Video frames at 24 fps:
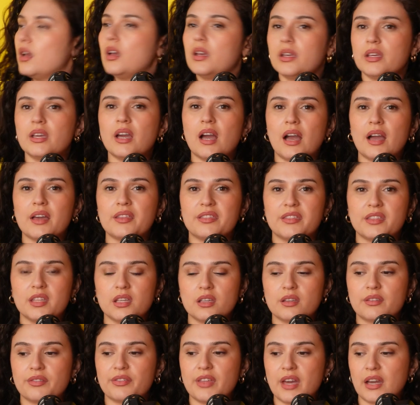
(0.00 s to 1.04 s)
Yeah, I
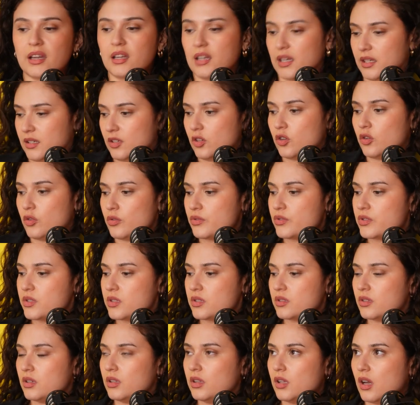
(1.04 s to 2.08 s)
think that kind of
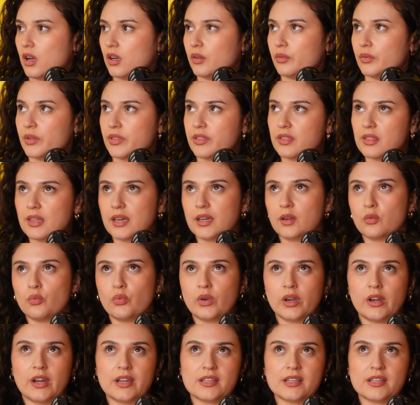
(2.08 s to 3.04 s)
goes along with like where